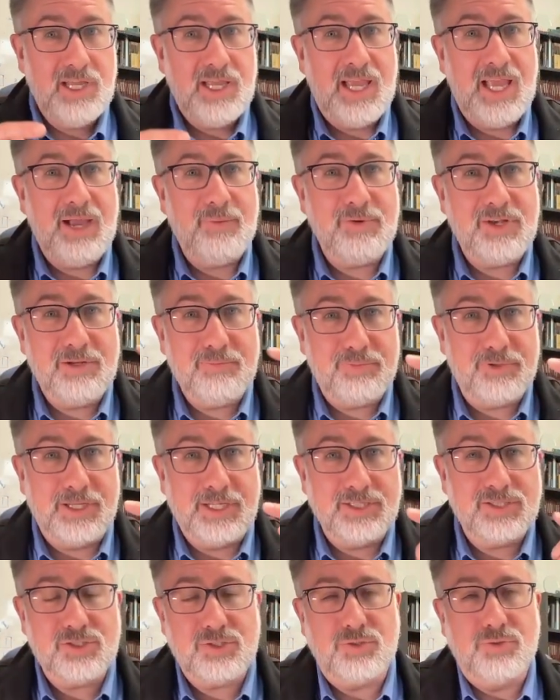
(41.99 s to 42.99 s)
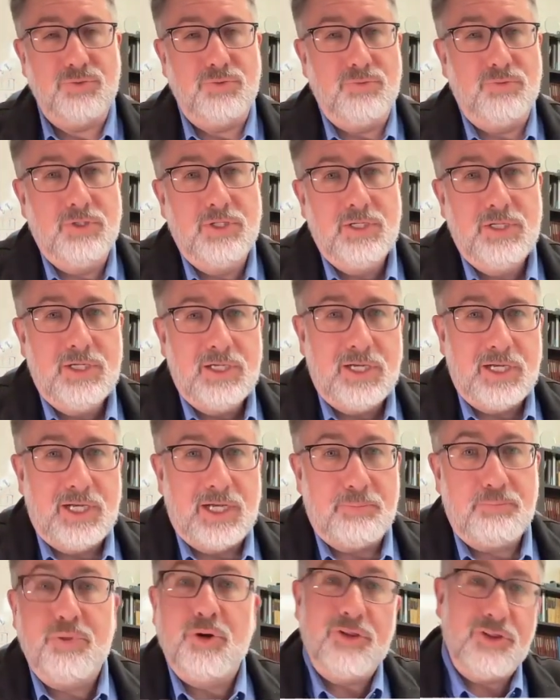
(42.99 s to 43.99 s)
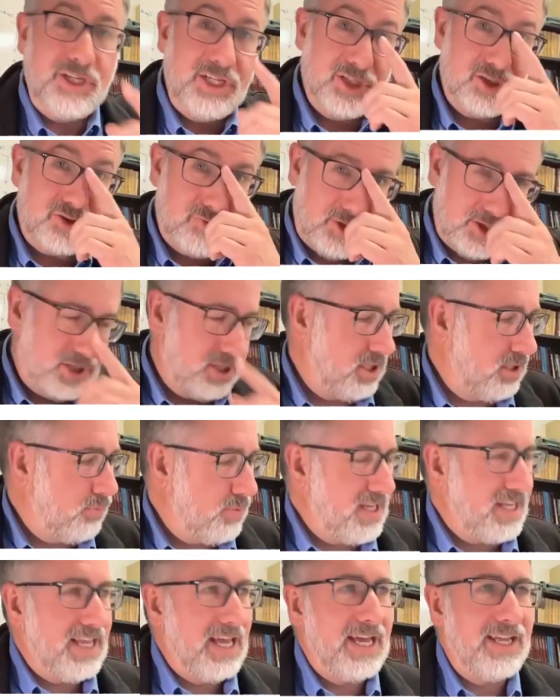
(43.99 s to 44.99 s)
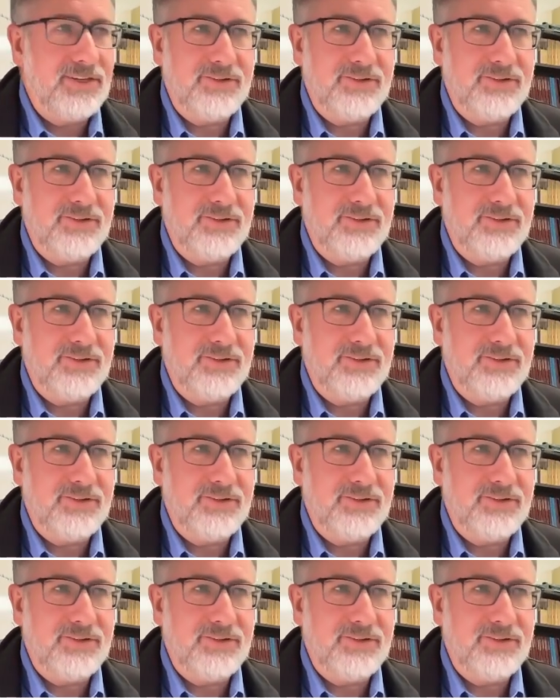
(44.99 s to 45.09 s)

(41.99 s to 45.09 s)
and we need a place to uh, put the instruction that we get.